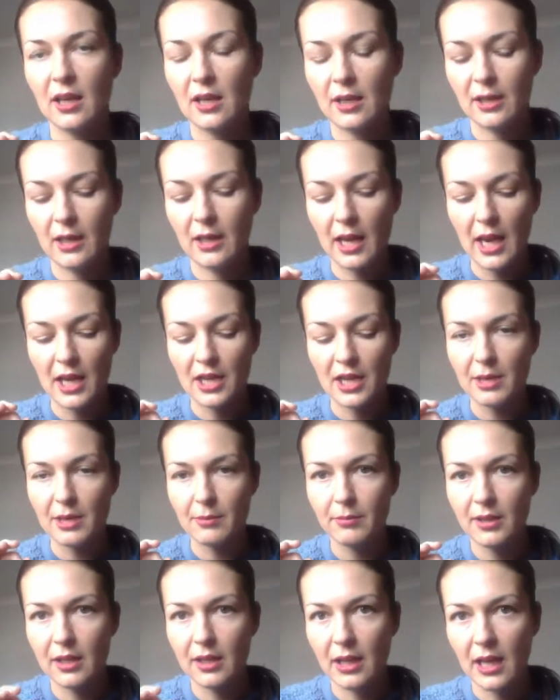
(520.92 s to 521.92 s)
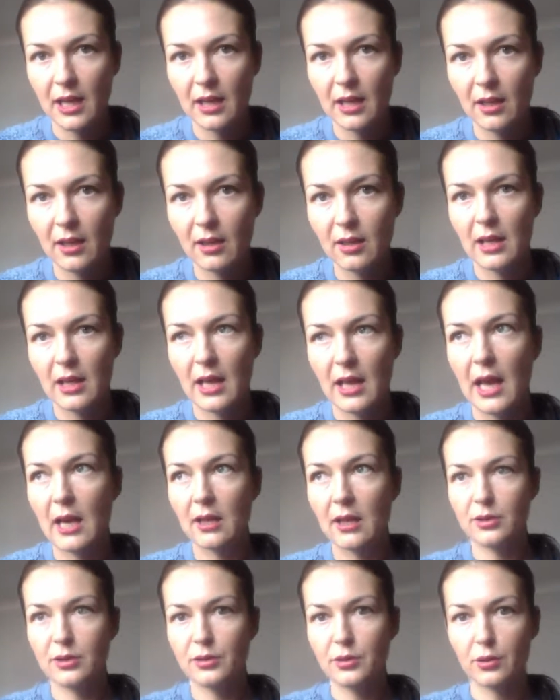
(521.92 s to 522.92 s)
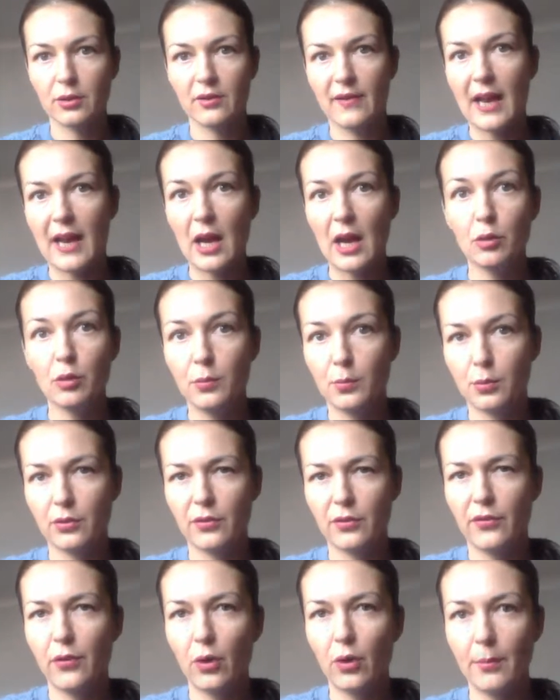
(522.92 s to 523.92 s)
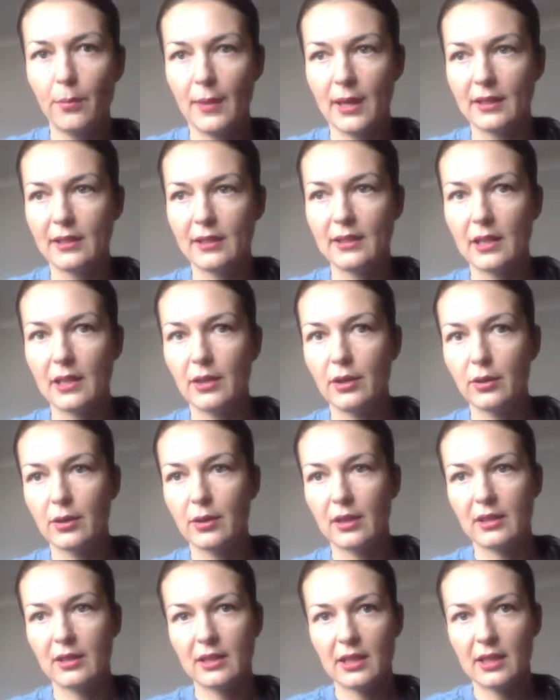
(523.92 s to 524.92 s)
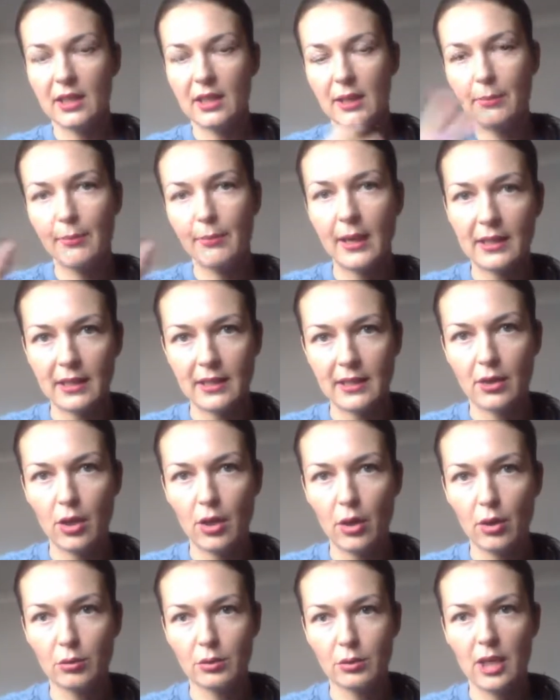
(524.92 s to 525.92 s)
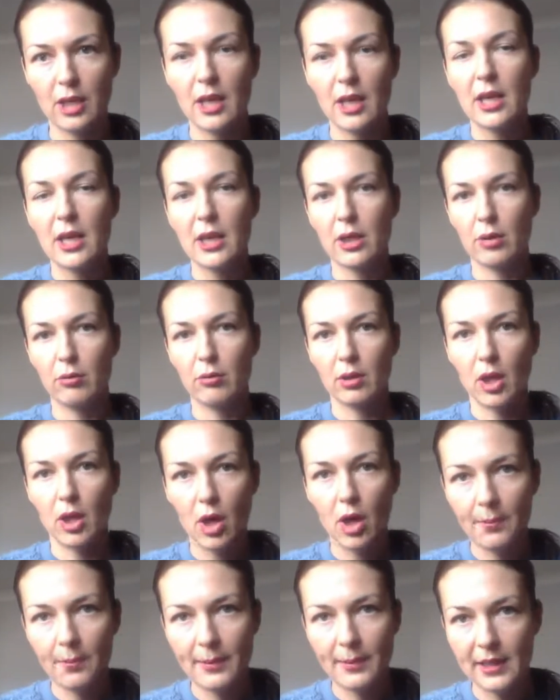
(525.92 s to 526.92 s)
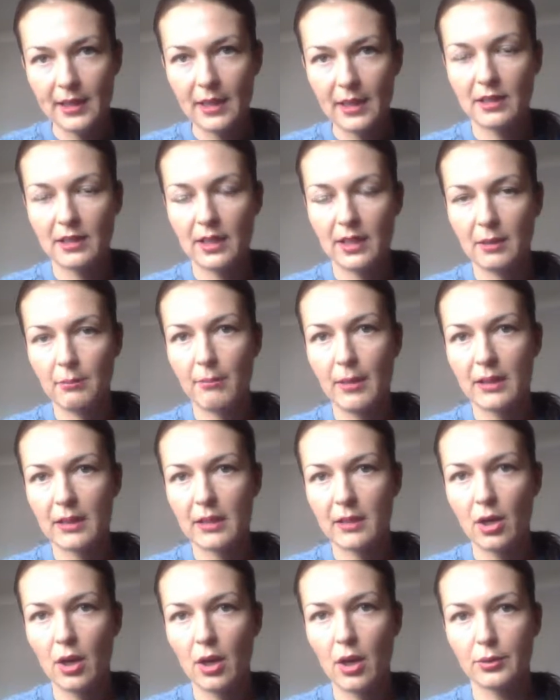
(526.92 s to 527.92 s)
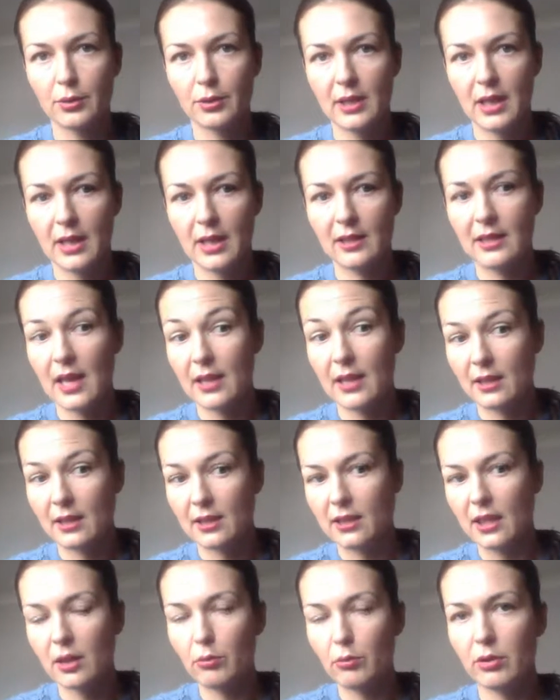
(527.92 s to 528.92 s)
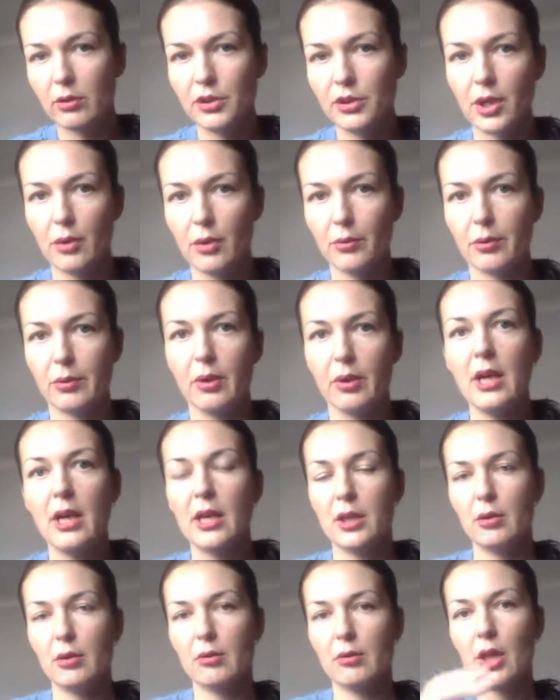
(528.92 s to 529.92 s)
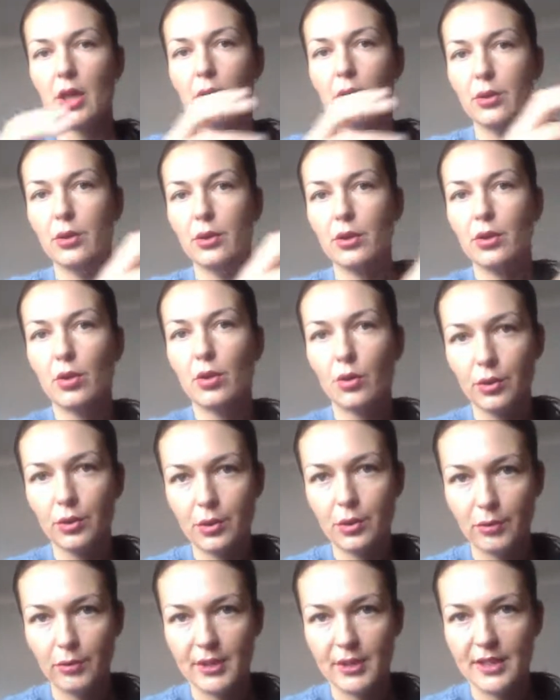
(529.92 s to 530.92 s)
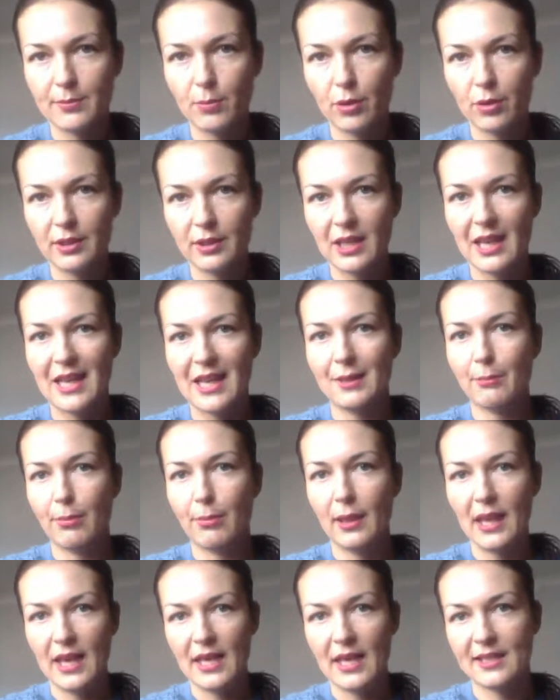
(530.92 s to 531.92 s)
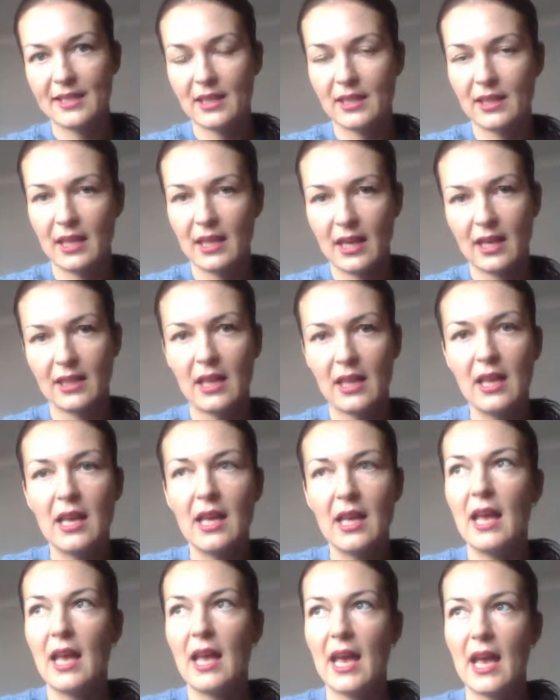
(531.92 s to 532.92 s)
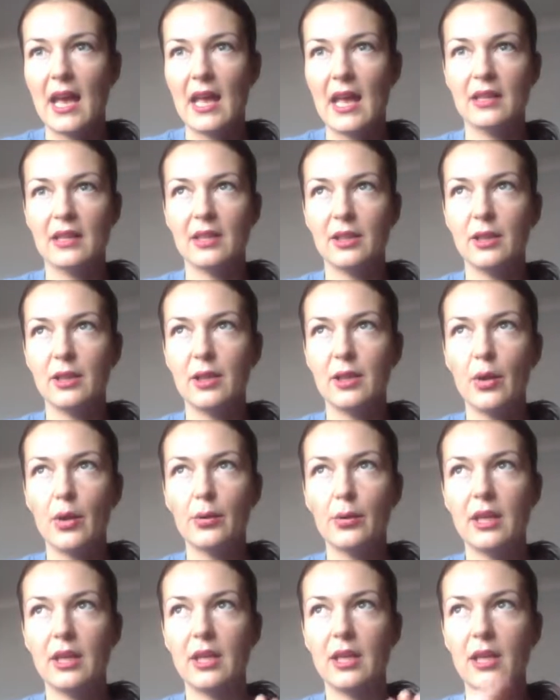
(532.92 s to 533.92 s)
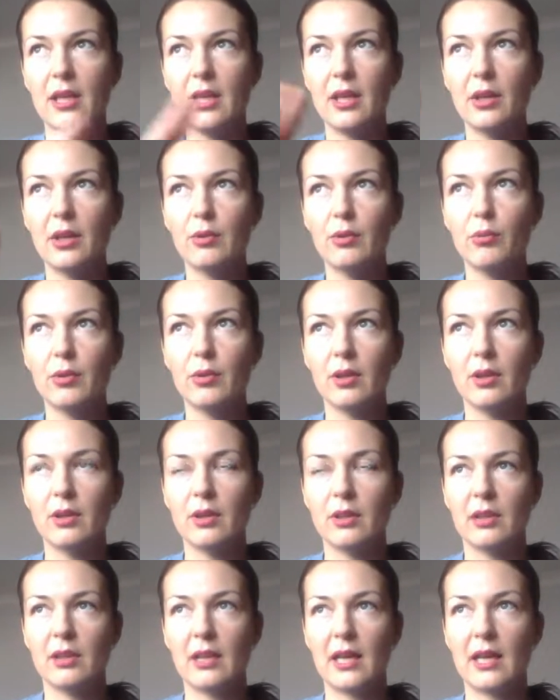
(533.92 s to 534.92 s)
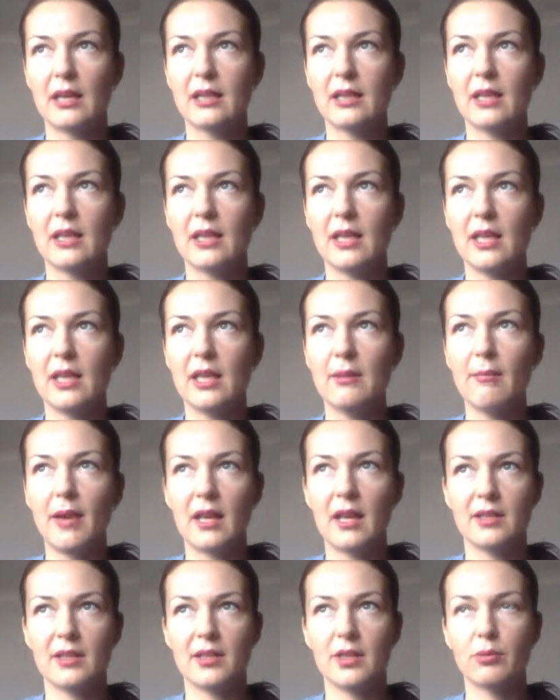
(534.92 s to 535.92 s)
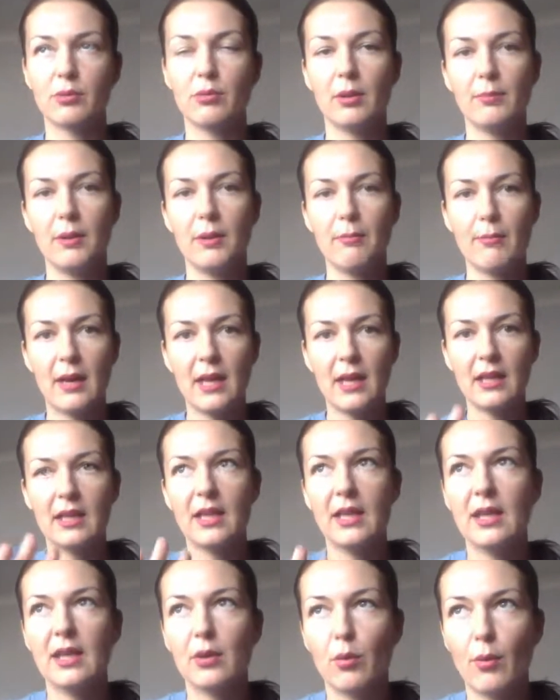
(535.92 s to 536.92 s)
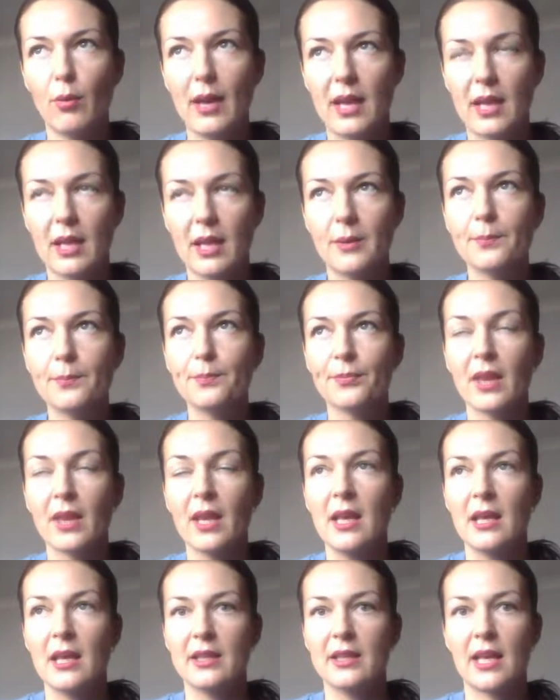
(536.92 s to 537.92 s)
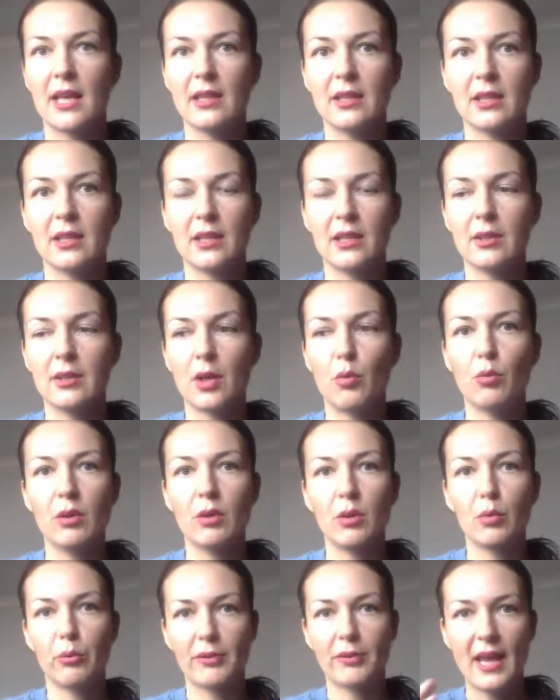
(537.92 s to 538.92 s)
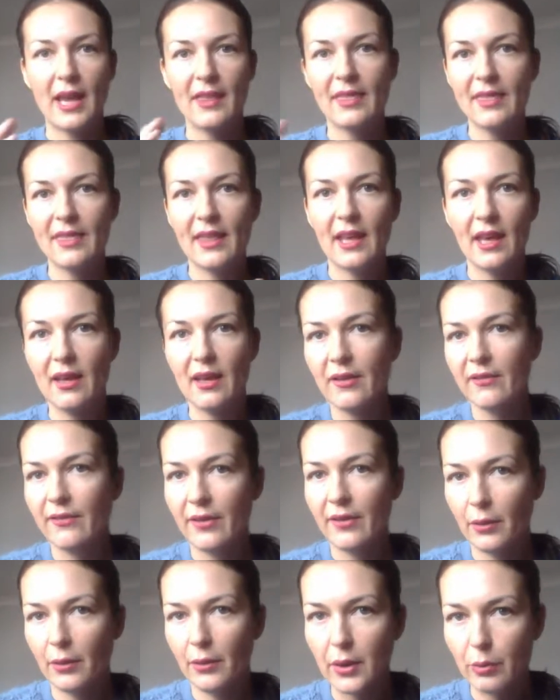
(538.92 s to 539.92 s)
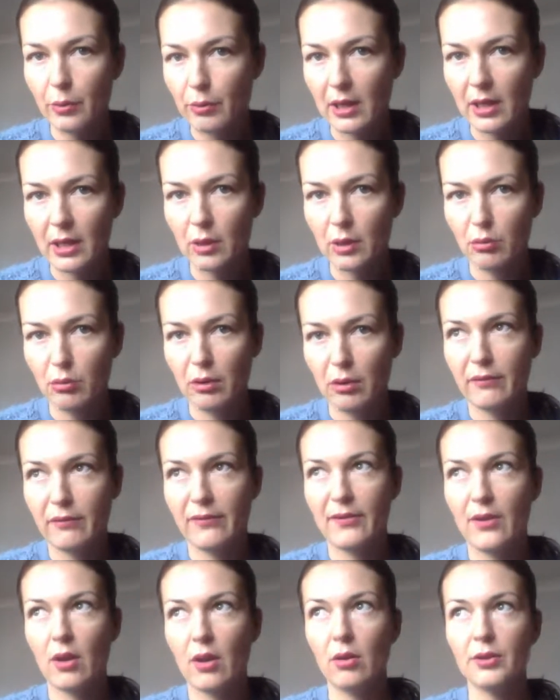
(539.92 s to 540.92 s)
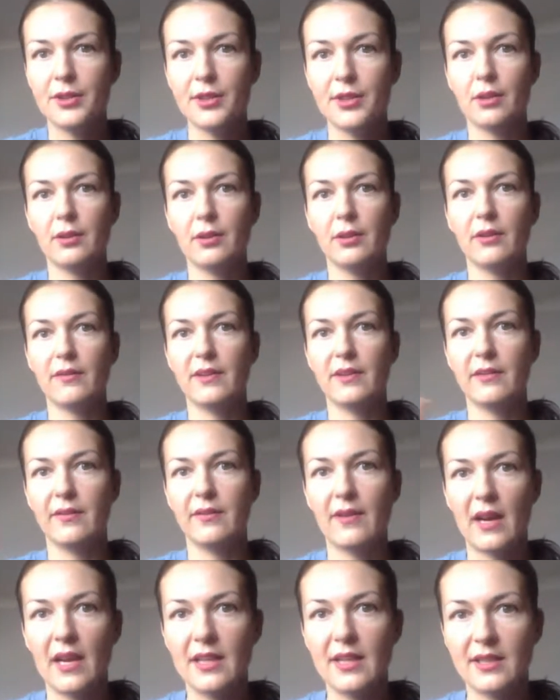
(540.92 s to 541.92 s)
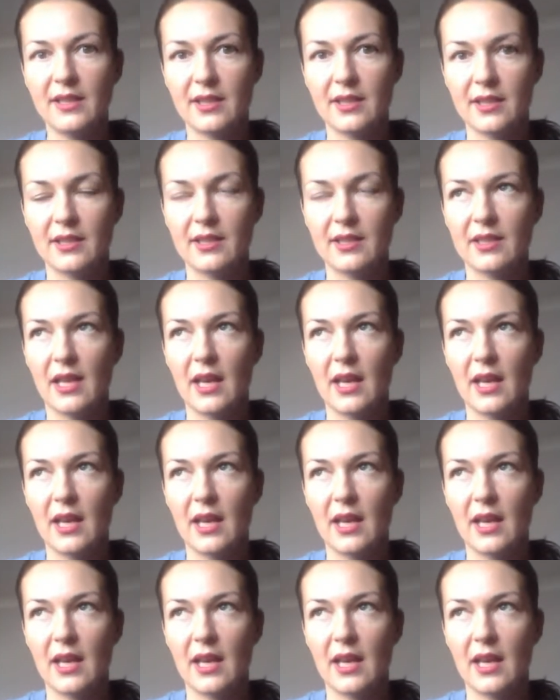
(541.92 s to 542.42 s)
uh, HMTL sort of output format that you can, the embedded code. You'll copy that embedded code and then Neil will show you. You'll go to your autoresponder and place it in. And you know, he will, like the emails will be made in a way that, you know, will render very well with all sort of devices.